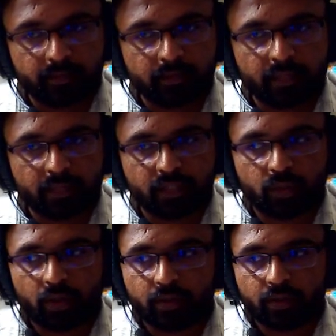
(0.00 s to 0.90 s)
That's what,
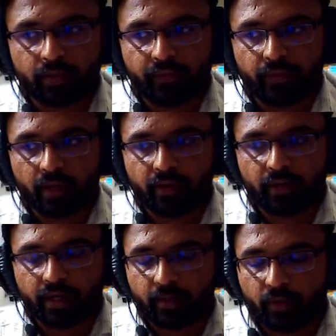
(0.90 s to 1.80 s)
if you have heard
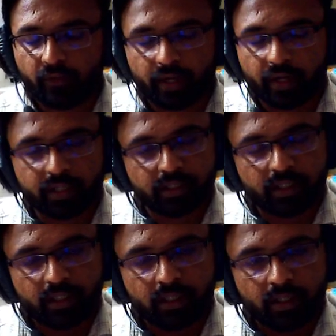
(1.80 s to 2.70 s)
about filters,
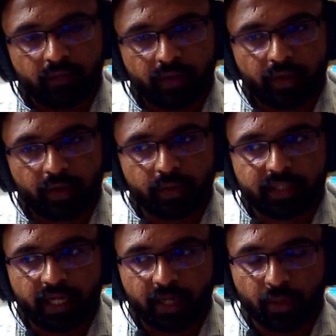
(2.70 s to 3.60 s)
when you're using a
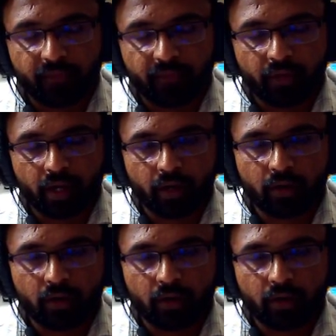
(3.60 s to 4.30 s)
liquid fuel and all,